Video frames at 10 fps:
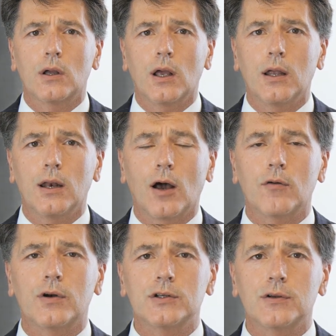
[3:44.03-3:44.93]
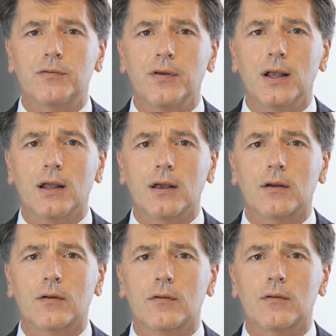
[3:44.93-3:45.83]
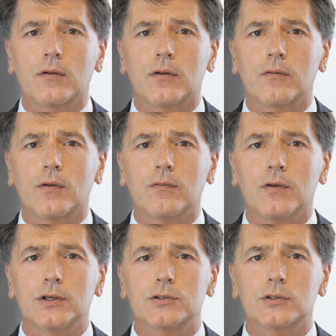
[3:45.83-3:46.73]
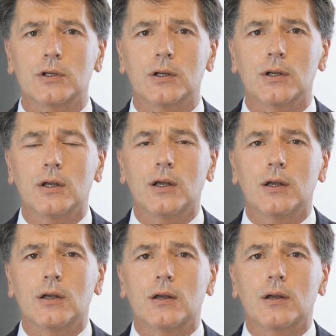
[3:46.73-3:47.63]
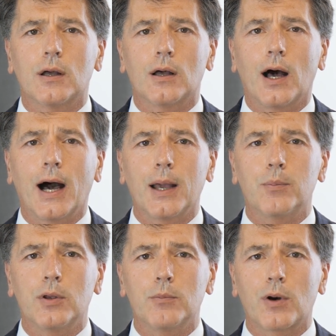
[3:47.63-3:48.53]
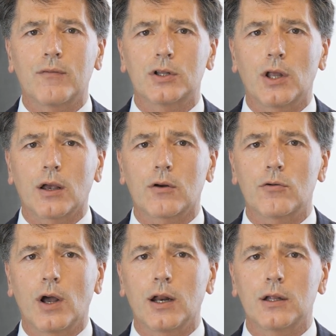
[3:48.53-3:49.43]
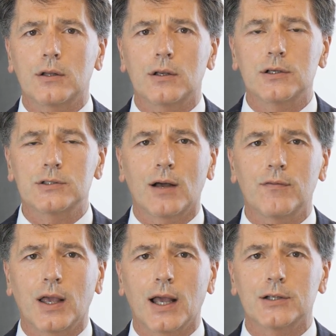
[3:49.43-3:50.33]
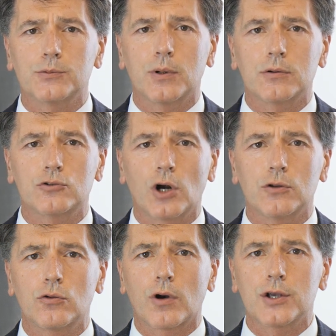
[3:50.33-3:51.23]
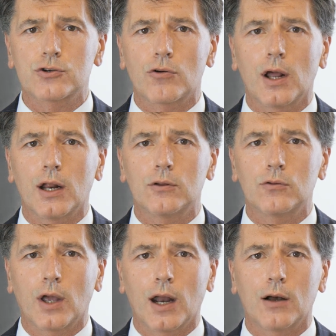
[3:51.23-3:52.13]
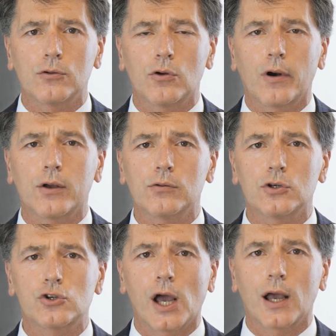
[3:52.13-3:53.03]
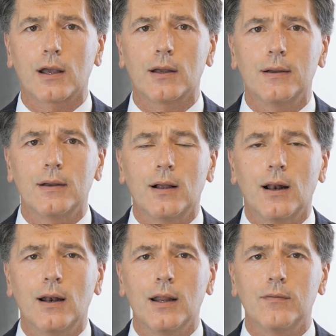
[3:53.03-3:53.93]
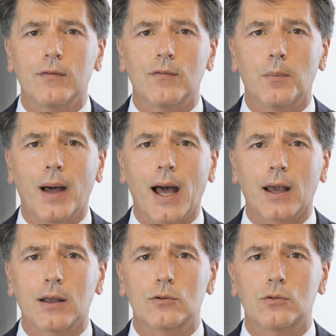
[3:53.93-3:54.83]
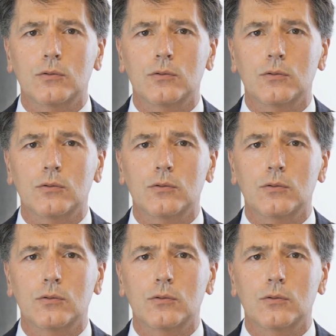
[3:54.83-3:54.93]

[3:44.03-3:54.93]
And now there is a feeling that this hype in private credit is nothing else but trying to raise credit to get out your equity check, leaving the bag